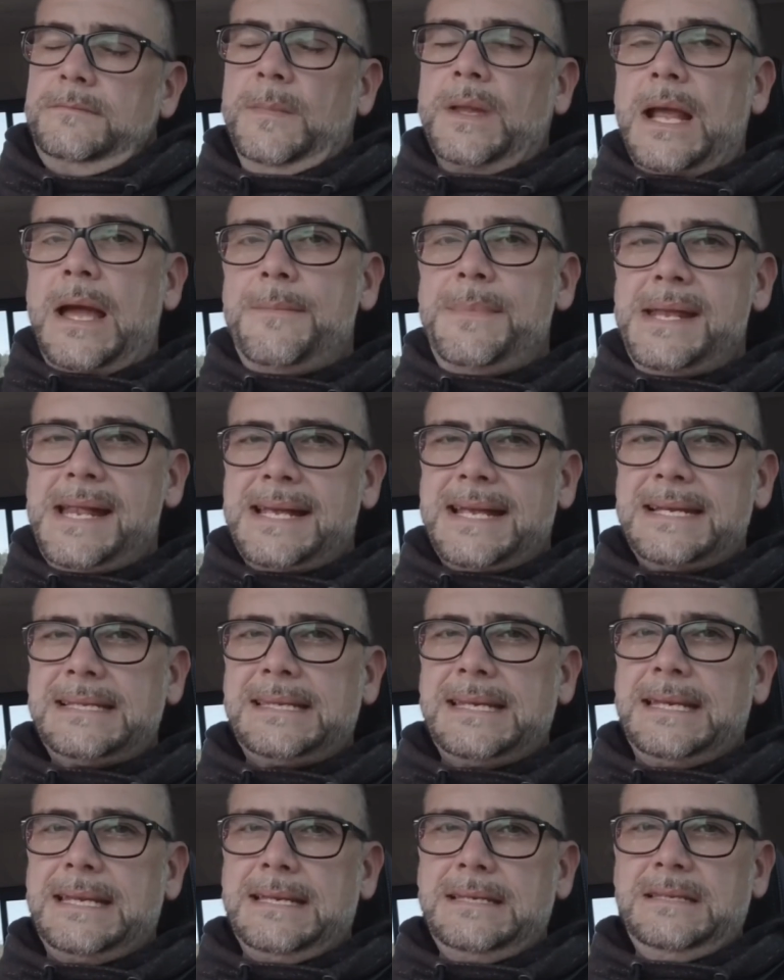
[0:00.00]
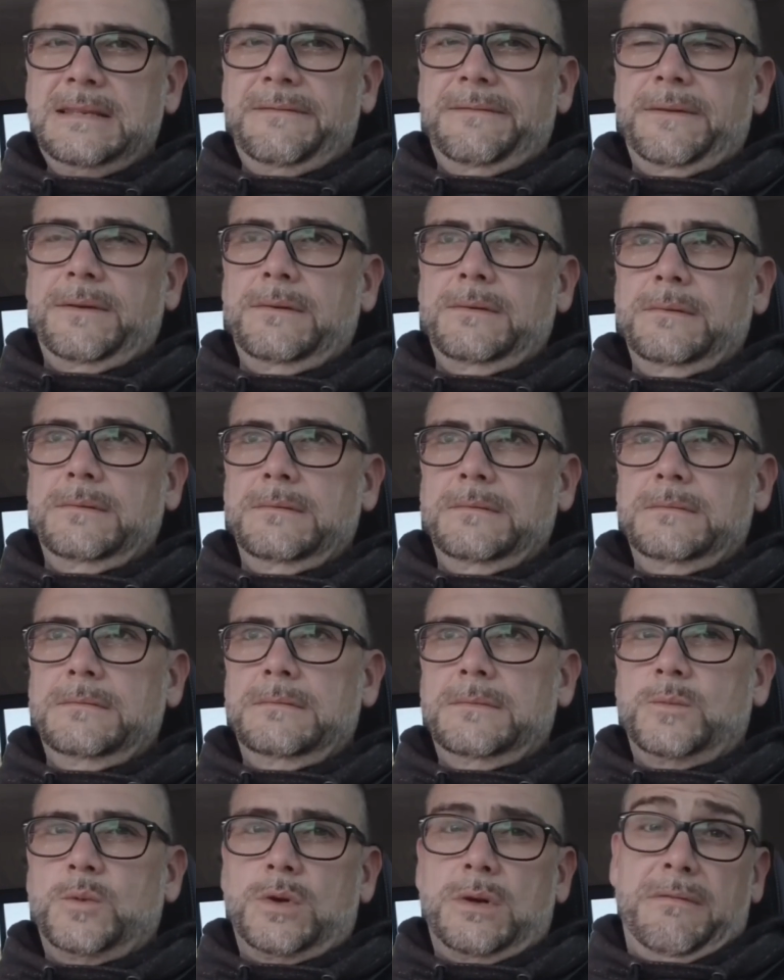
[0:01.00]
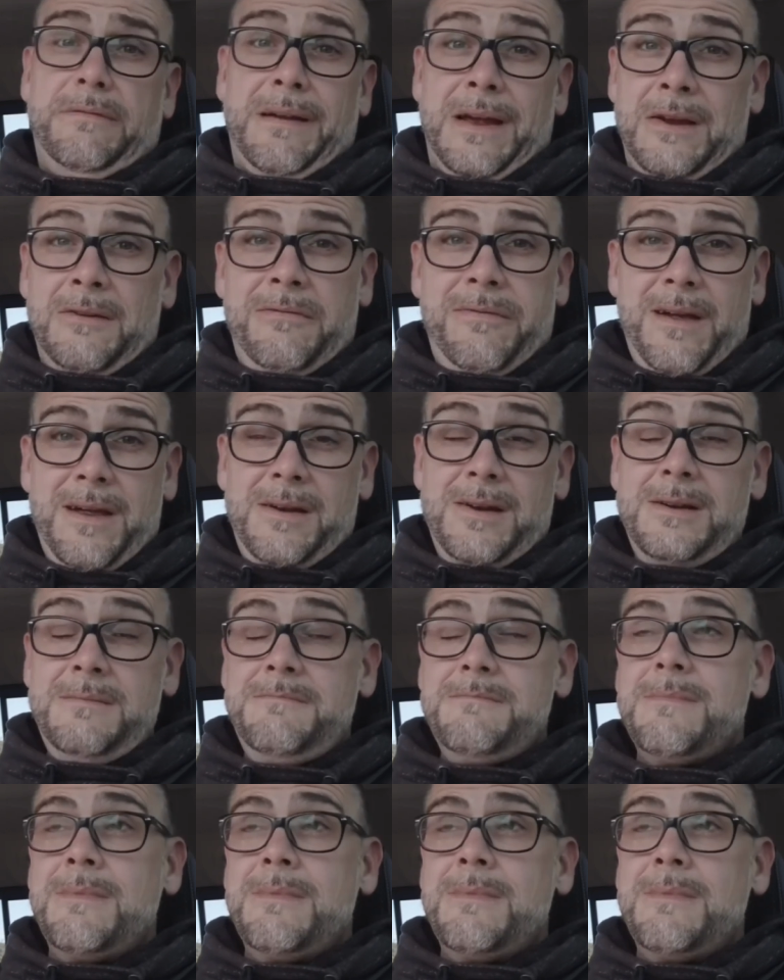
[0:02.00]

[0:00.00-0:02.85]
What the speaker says: I mean, I guess it is if you were a firefighter